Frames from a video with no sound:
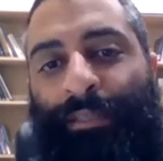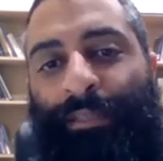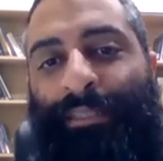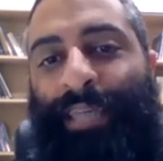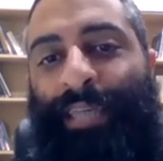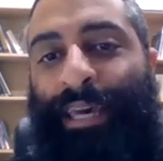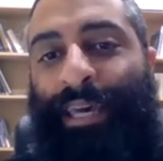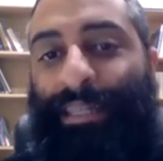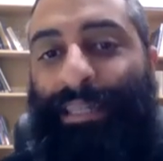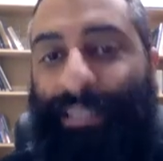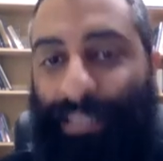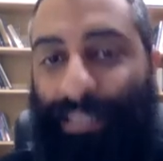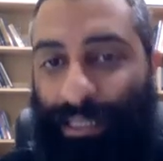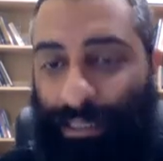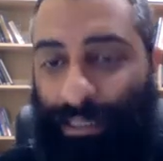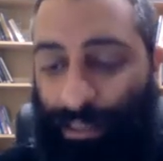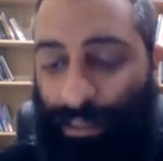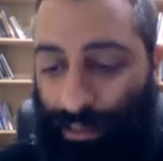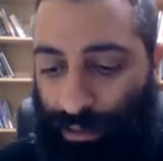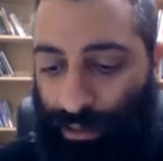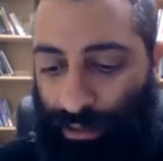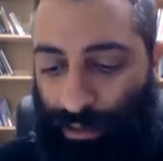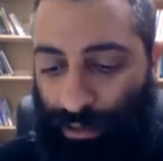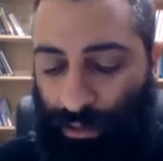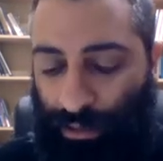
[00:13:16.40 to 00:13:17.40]
tested
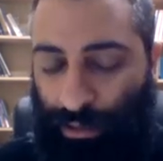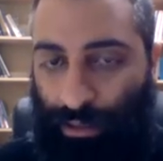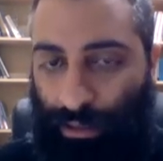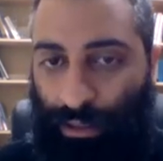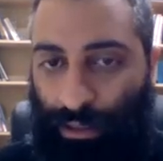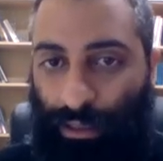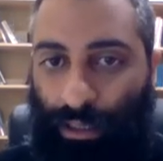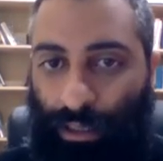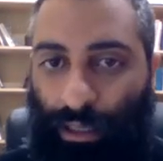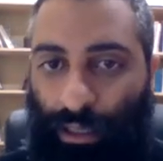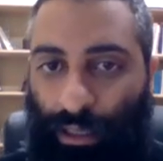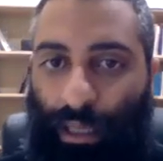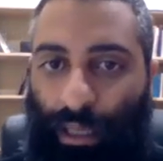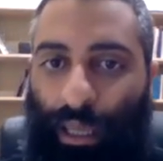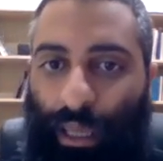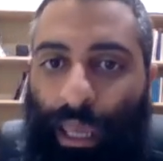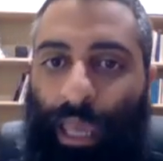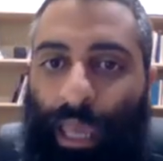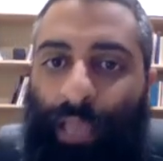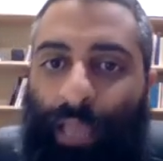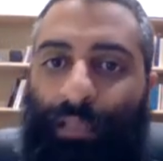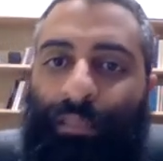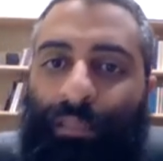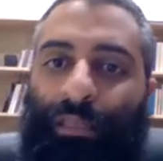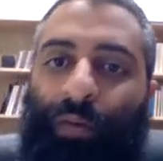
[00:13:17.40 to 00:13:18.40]

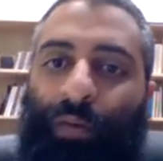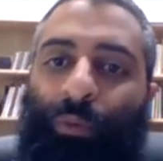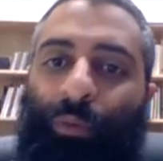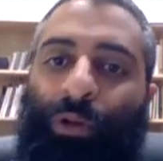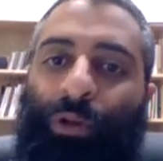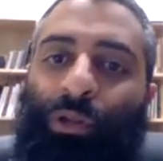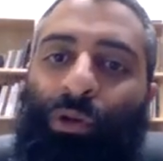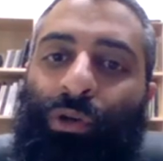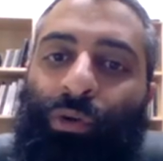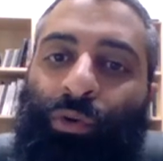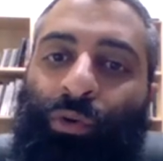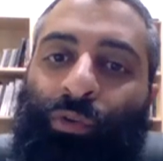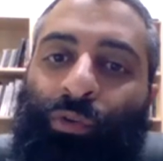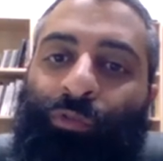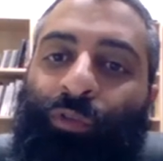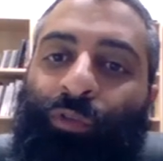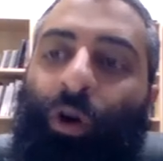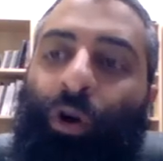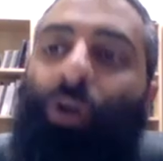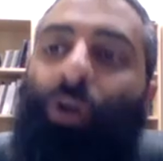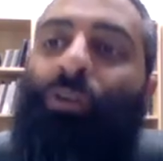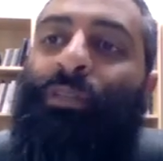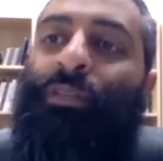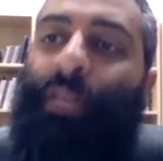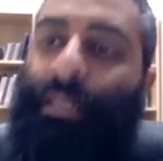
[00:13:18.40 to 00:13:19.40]
and someone who
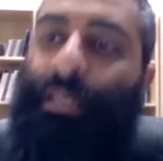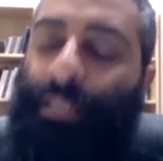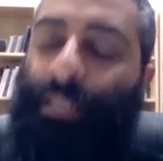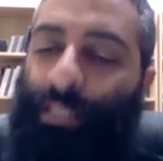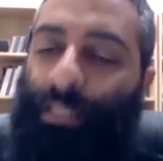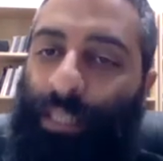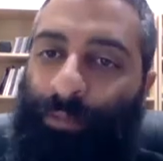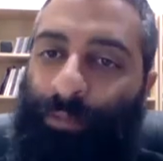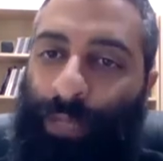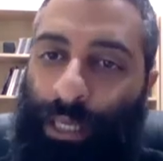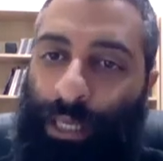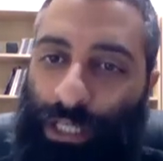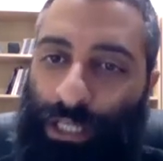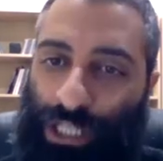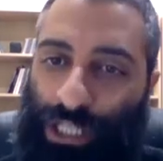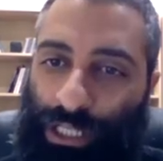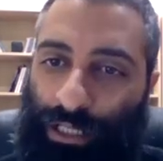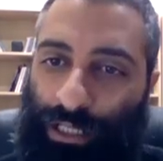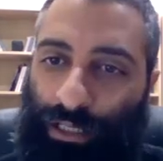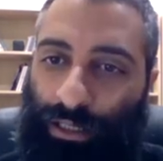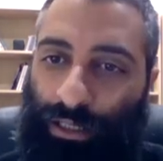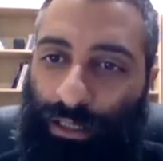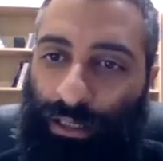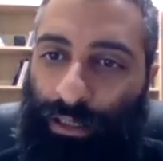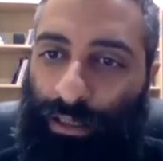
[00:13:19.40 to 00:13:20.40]
falls into
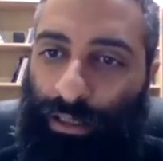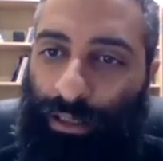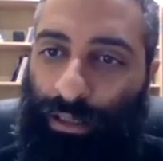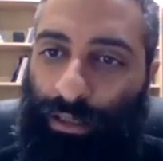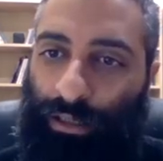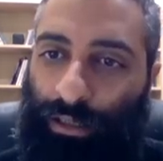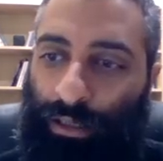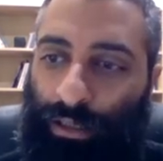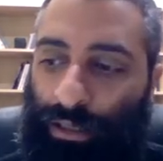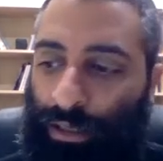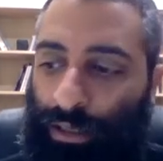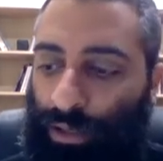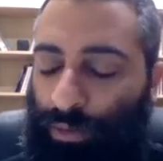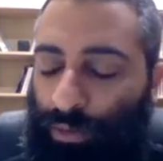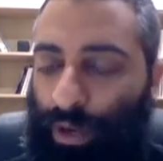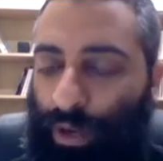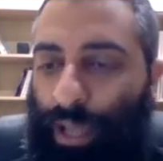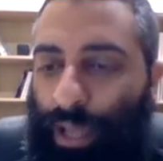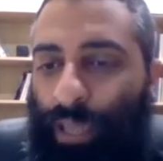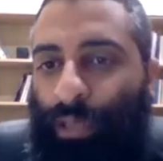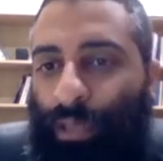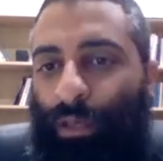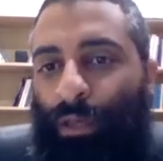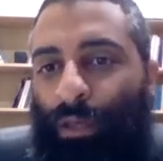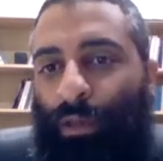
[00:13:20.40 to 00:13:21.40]
temptation,
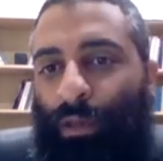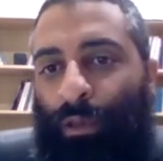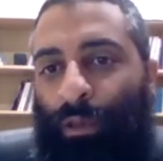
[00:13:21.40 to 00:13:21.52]
right?